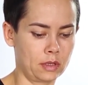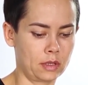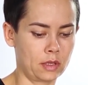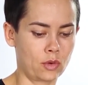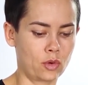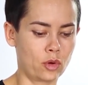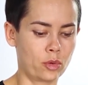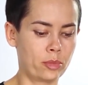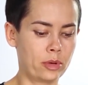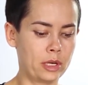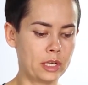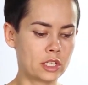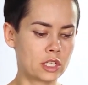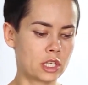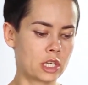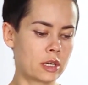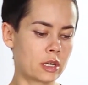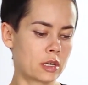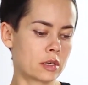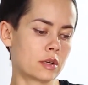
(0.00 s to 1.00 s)
that
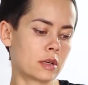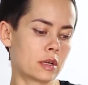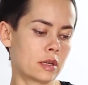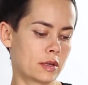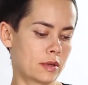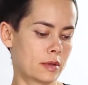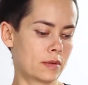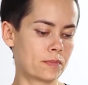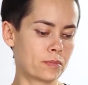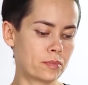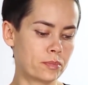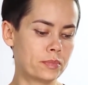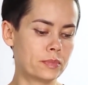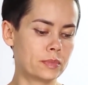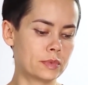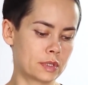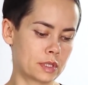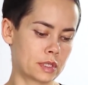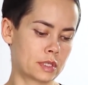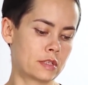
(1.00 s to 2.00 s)
a brunette.
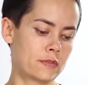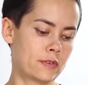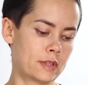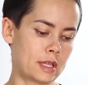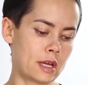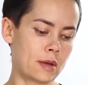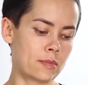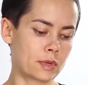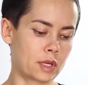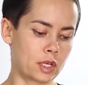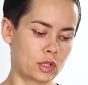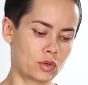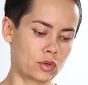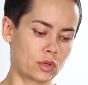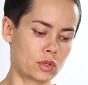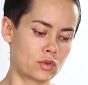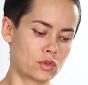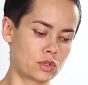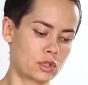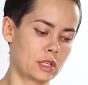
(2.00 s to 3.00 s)
And
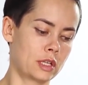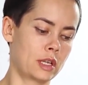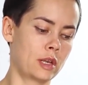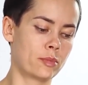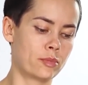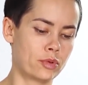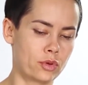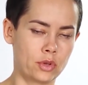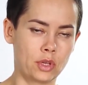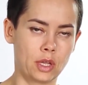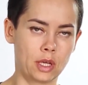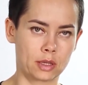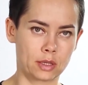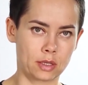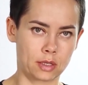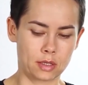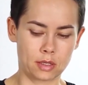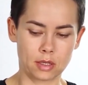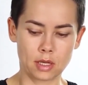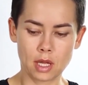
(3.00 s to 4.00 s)
if you take
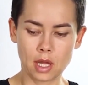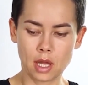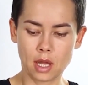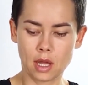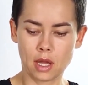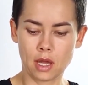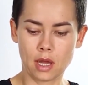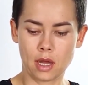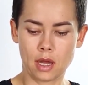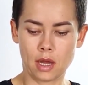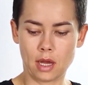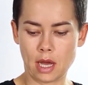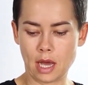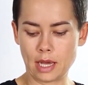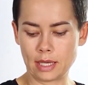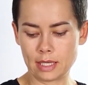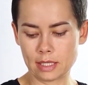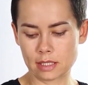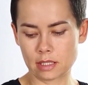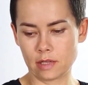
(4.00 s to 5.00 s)
an olive
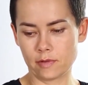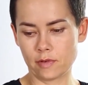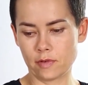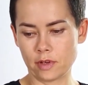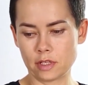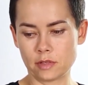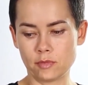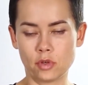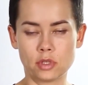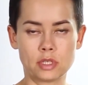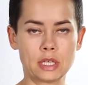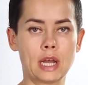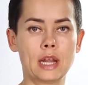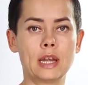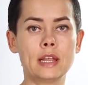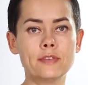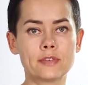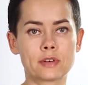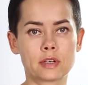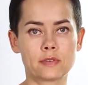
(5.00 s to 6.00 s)
color,
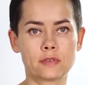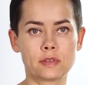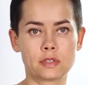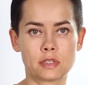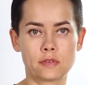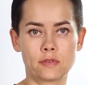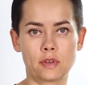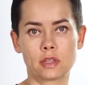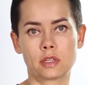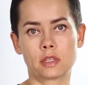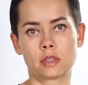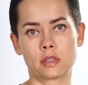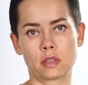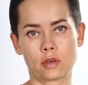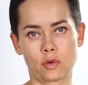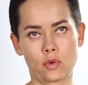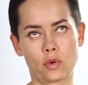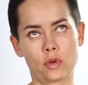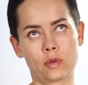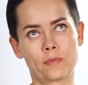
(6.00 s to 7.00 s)
it's the
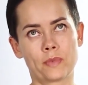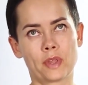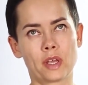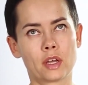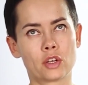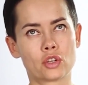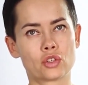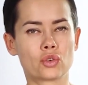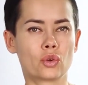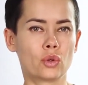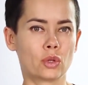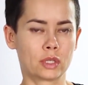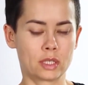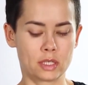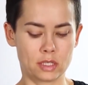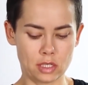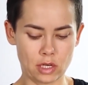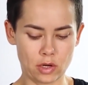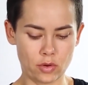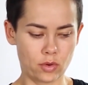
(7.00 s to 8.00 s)
yellow-green.
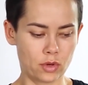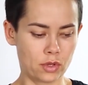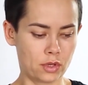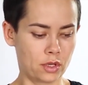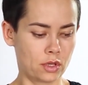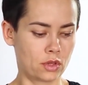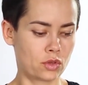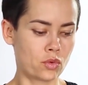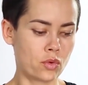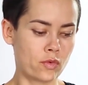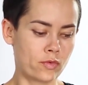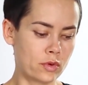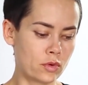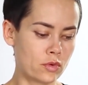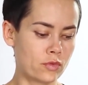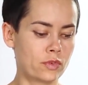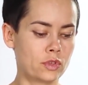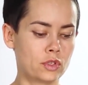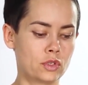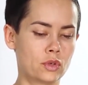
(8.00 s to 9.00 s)
Then
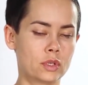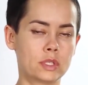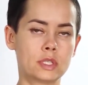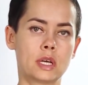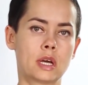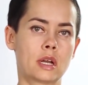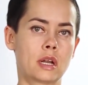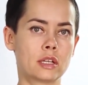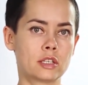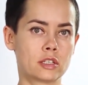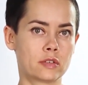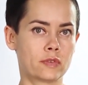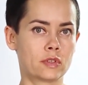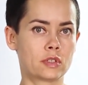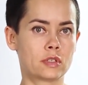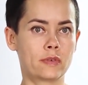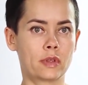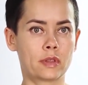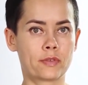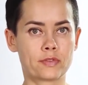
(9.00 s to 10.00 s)
will turn
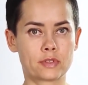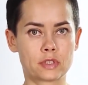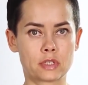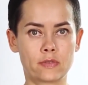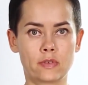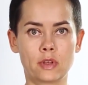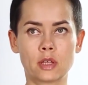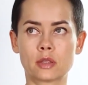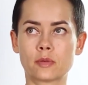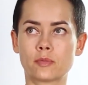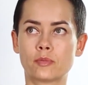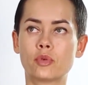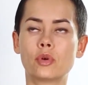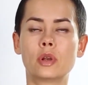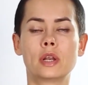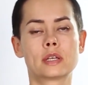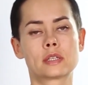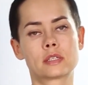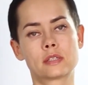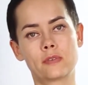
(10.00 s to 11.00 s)
orange into a lighter
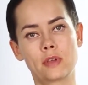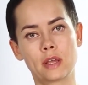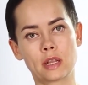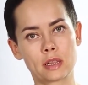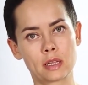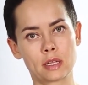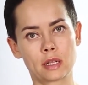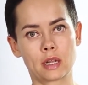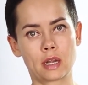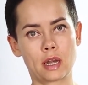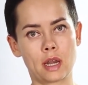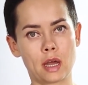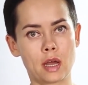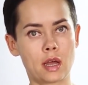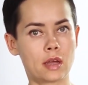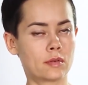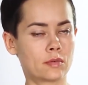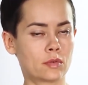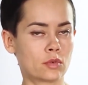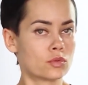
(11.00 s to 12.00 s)
color.
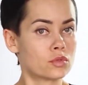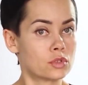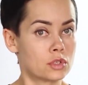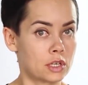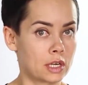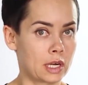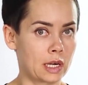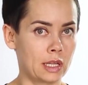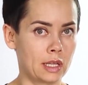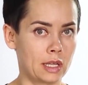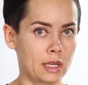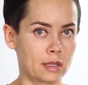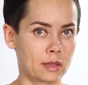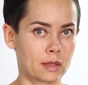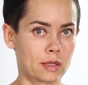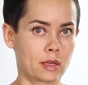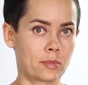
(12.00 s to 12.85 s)
For